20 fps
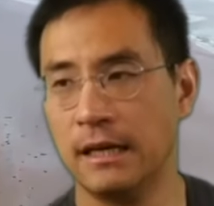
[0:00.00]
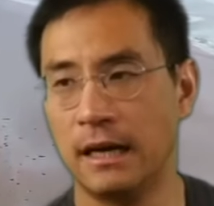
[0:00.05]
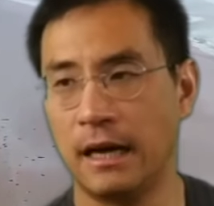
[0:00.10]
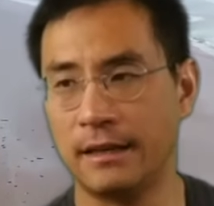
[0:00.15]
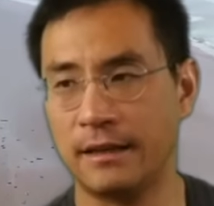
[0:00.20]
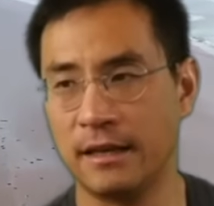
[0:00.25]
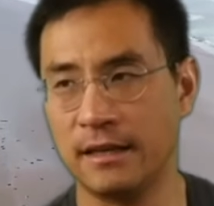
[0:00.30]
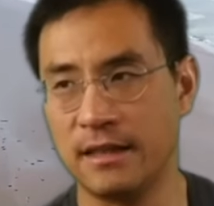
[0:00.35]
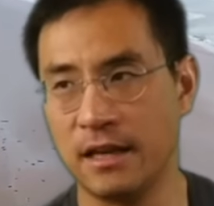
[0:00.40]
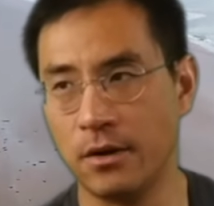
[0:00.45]
I
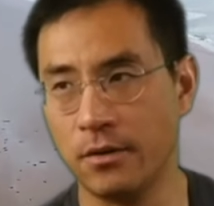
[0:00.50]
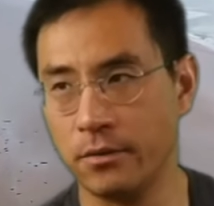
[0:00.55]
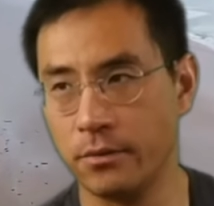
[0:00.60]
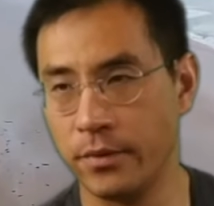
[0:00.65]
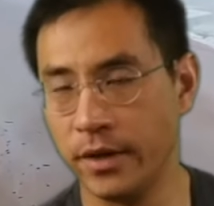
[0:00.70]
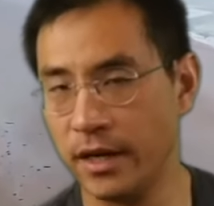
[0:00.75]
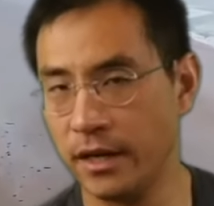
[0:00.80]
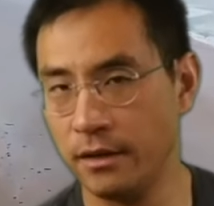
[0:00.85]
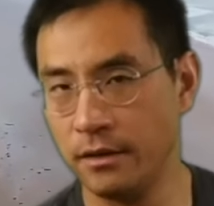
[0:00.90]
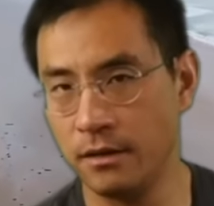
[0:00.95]
think they don't
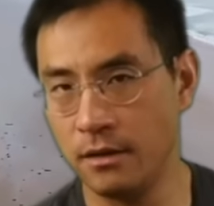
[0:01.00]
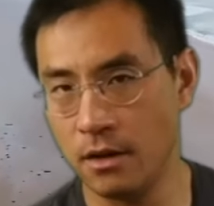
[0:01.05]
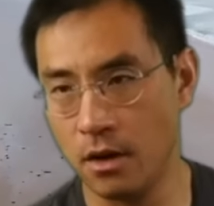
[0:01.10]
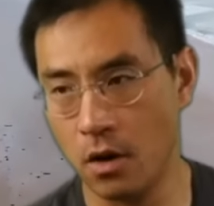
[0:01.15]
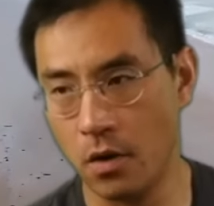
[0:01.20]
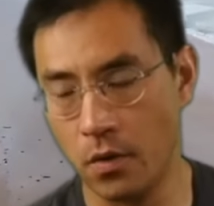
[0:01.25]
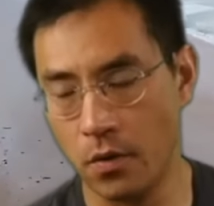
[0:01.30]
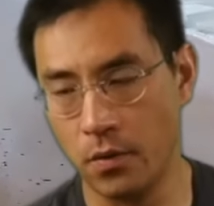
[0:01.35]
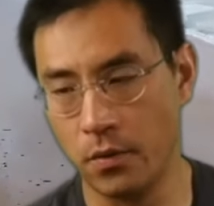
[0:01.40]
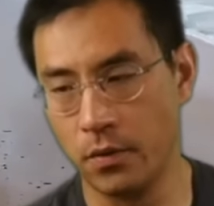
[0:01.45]
really
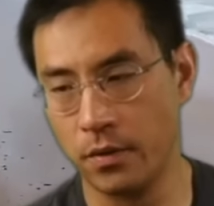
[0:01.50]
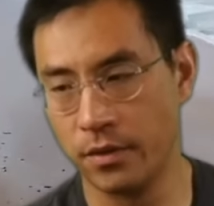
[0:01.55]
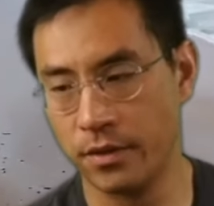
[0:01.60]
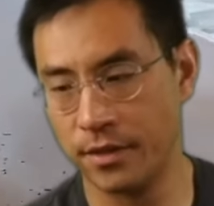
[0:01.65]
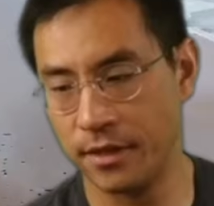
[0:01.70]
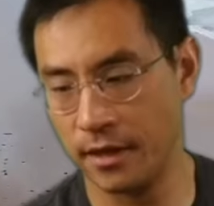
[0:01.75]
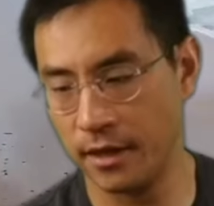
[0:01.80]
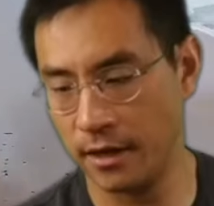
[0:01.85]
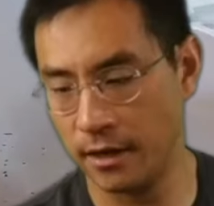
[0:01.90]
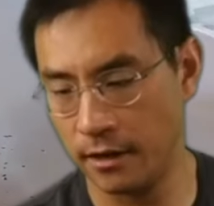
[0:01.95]
know
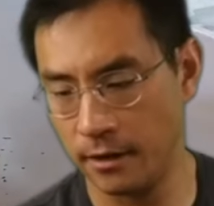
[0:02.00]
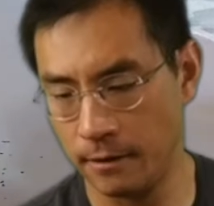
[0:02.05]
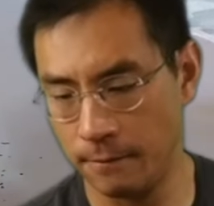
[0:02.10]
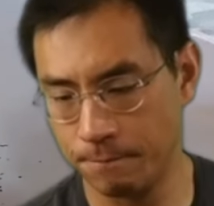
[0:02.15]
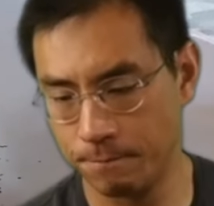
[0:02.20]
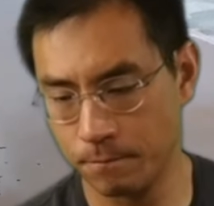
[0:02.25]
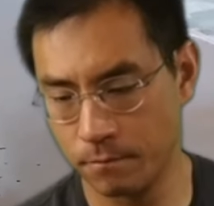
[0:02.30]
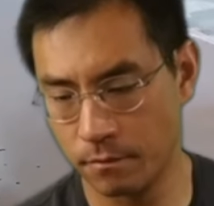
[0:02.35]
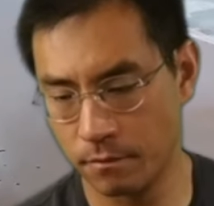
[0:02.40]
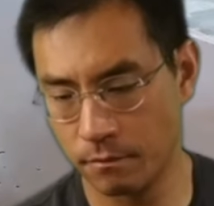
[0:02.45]
the
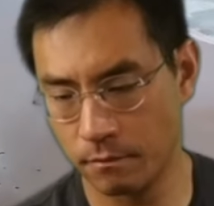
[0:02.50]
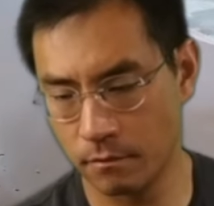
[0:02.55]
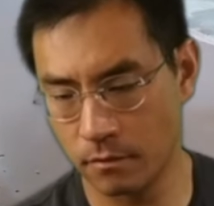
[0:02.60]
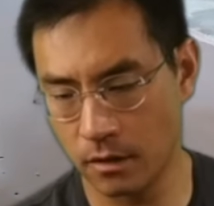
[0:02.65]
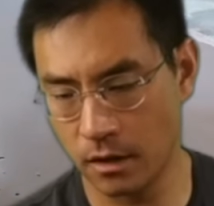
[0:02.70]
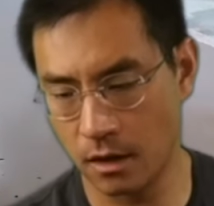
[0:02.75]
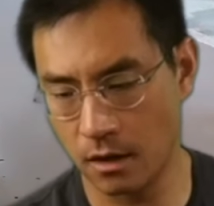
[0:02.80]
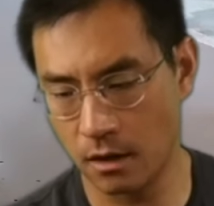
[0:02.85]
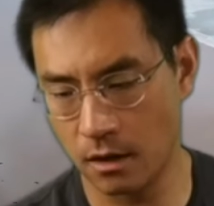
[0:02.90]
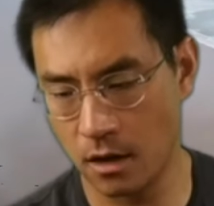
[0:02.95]

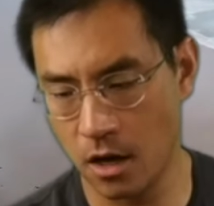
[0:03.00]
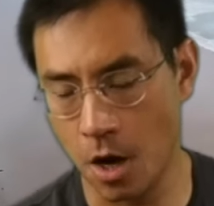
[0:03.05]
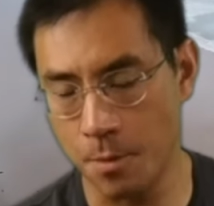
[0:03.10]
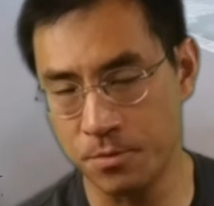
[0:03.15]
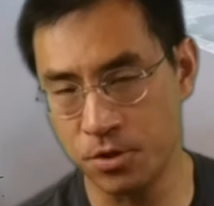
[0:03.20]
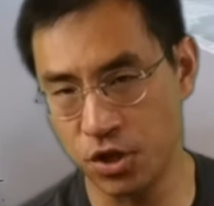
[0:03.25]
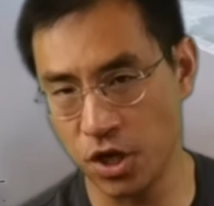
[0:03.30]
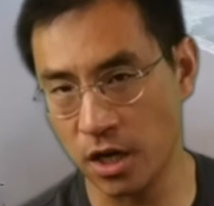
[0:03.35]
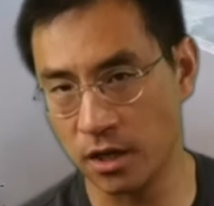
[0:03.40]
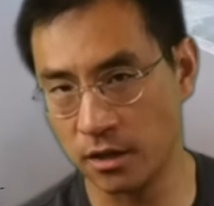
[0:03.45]

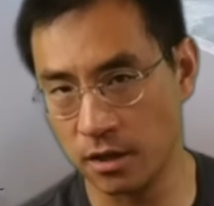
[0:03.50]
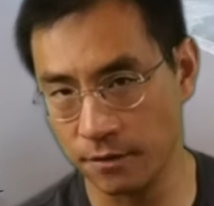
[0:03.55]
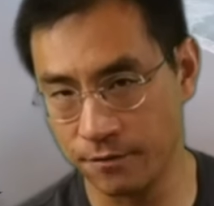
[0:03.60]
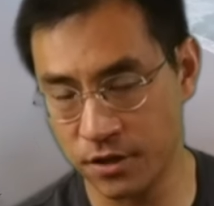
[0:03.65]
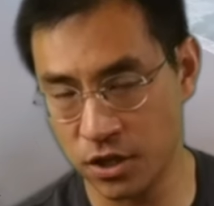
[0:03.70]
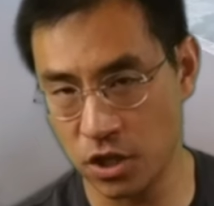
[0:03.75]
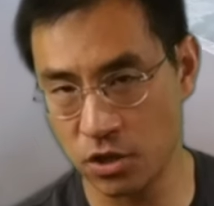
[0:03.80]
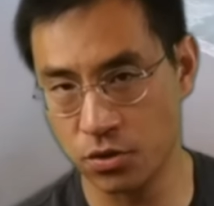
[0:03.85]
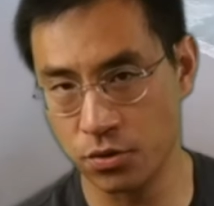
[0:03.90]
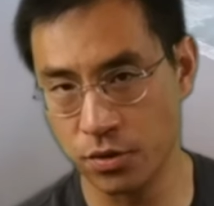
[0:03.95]
objective
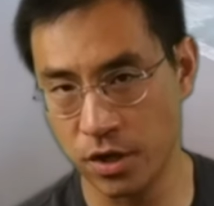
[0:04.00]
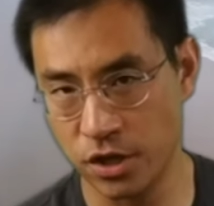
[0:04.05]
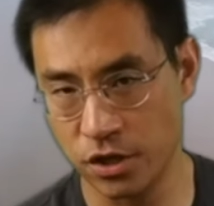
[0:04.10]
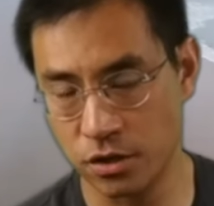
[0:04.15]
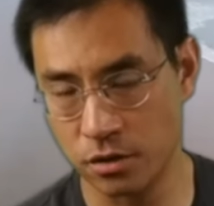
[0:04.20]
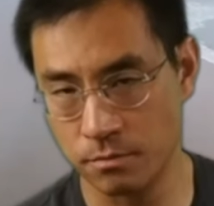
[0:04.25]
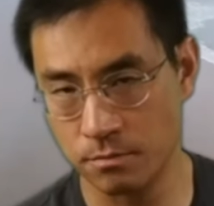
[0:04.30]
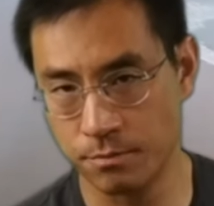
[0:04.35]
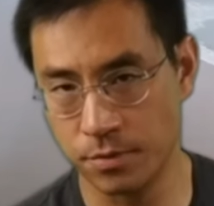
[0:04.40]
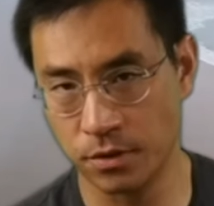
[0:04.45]

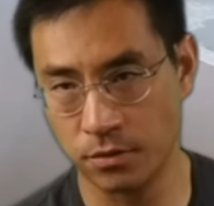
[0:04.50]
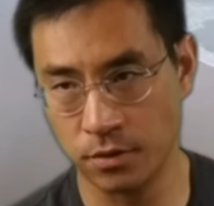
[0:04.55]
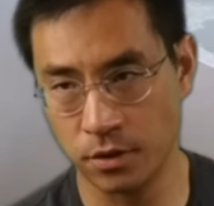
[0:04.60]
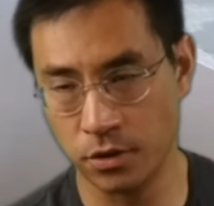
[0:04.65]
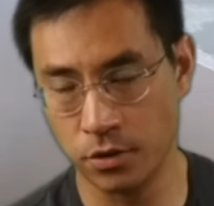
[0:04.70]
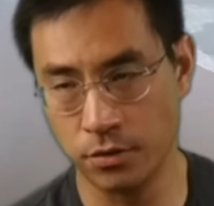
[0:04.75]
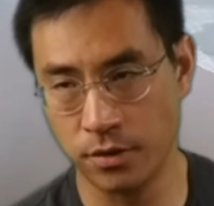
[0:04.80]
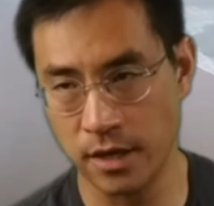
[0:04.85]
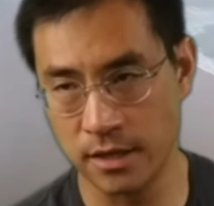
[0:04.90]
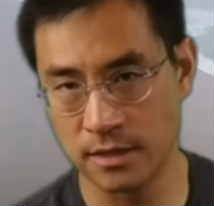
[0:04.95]
situation between
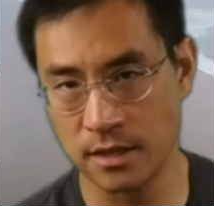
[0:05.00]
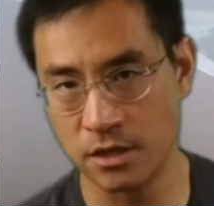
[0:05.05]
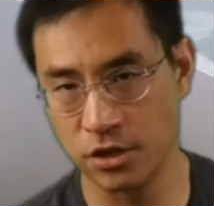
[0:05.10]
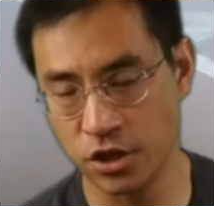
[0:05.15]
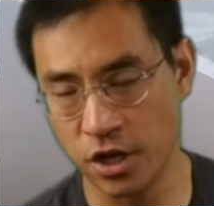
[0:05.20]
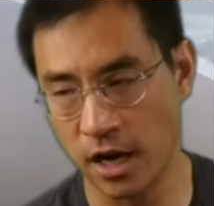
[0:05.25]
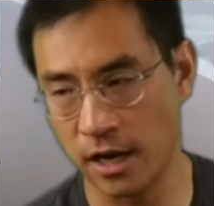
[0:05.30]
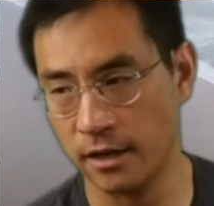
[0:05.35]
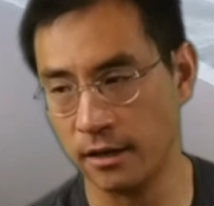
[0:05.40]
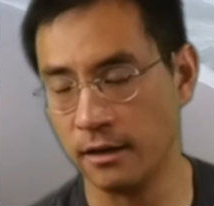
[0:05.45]
U.S. and
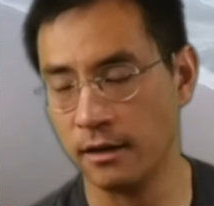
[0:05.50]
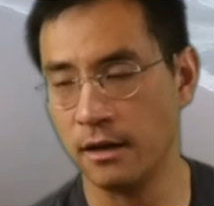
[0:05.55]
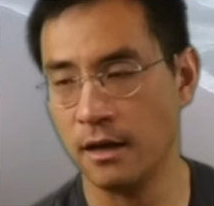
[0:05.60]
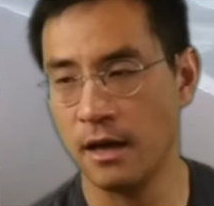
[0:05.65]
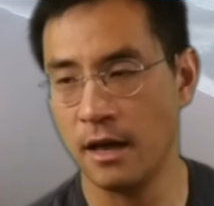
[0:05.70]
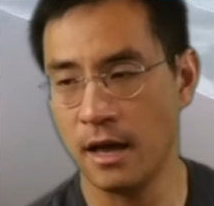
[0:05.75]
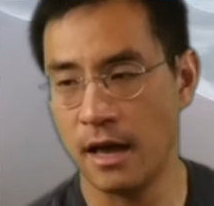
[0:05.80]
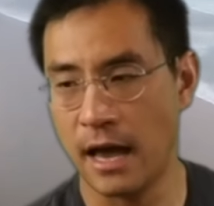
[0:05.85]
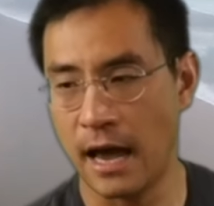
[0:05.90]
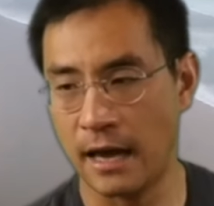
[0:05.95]
China,
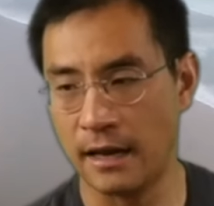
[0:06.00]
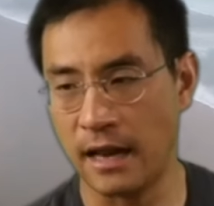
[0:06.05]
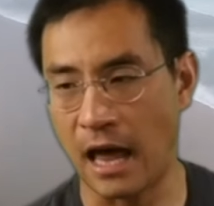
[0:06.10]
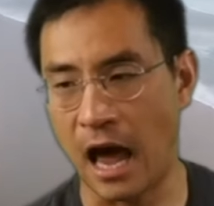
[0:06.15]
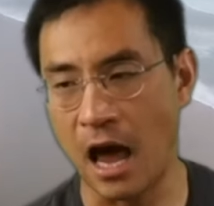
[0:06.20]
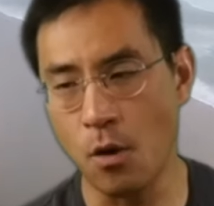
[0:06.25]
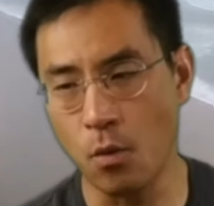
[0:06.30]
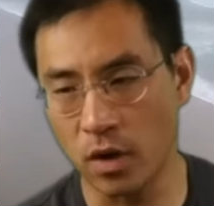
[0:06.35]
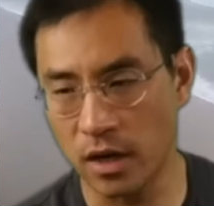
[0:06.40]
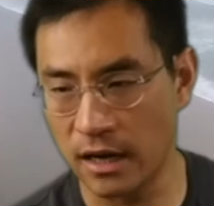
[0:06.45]
and
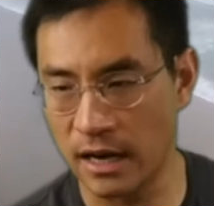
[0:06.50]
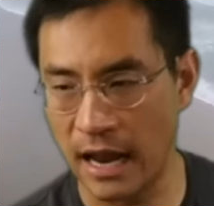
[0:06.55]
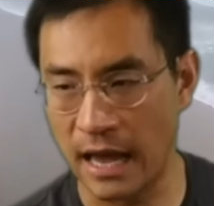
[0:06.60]
I would